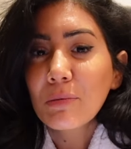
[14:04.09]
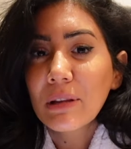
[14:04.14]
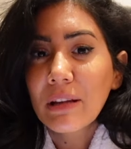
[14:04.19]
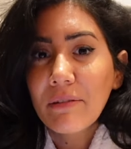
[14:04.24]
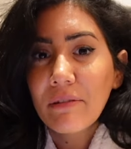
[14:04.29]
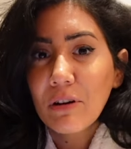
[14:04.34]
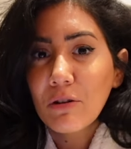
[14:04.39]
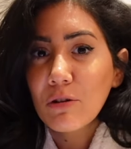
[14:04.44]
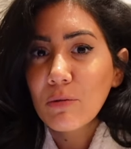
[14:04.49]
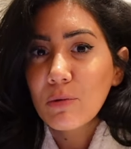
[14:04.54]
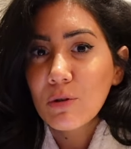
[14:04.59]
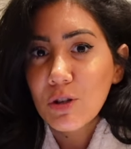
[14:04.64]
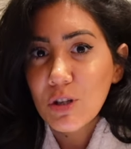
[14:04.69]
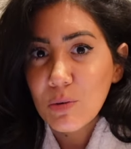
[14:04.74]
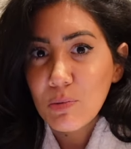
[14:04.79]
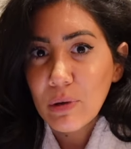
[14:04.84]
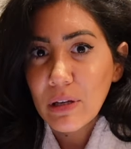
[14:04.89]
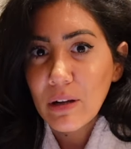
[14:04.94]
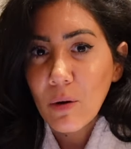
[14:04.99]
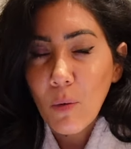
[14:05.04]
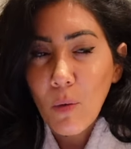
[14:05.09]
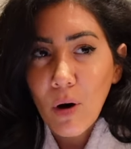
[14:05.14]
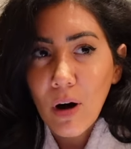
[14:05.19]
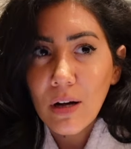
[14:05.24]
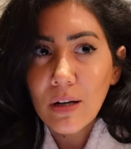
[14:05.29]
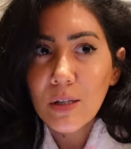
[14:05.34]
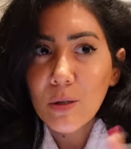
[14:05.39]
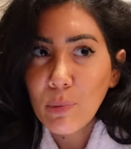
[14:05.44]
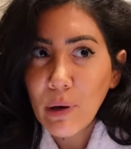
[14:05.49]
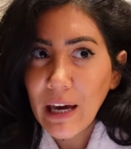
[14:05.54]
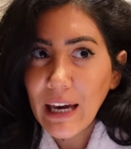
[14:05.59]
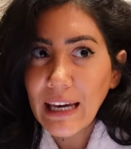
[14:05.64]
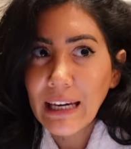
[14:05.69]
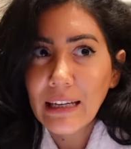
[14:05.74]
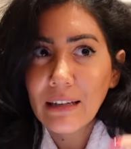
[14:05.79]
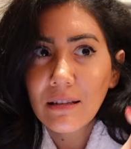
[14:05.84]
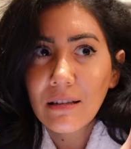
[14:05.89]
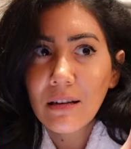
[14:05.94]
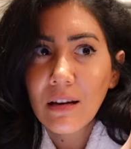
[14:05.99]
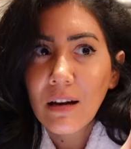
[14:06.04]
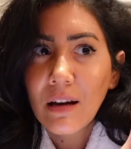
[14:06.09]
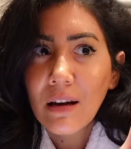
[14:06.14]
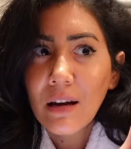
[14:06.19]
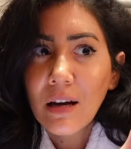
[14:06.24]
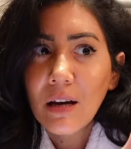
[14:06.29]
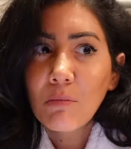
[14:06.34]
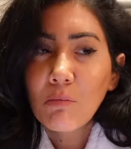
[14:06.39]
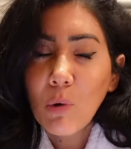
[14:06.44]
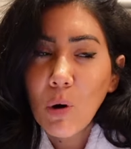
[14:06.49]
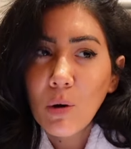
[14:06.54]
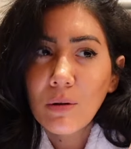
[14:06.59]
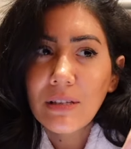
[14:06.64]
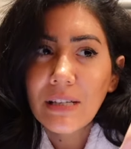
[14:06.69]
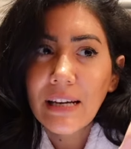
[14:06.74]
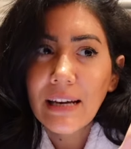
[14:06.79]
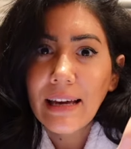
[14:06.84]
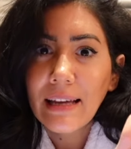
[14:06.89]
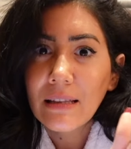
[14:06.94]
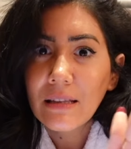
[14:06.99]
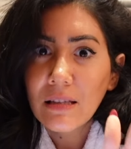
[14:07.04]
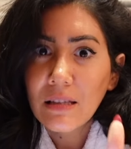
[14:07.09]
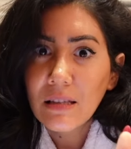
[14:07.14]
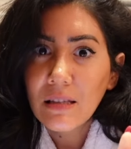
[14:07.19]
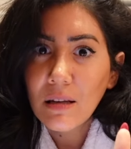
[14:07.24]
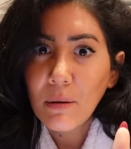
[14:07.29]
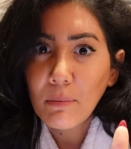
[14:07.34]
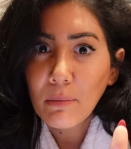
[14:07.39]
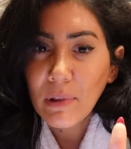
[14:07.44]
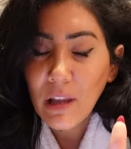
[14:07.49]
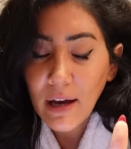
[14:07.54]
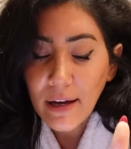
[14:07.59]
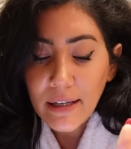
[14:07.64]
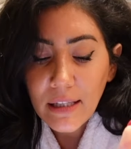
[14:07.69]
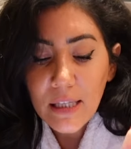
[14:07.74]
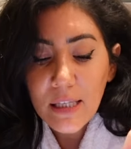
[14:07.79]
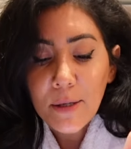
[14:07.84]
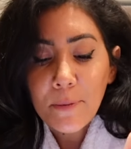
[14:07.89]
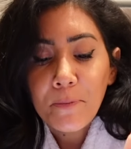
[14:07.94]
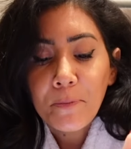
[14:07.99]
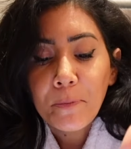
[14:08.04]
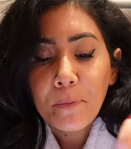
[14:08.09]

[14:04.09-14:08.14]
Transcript: Living room would just be the walls, paint, molding, and some lights.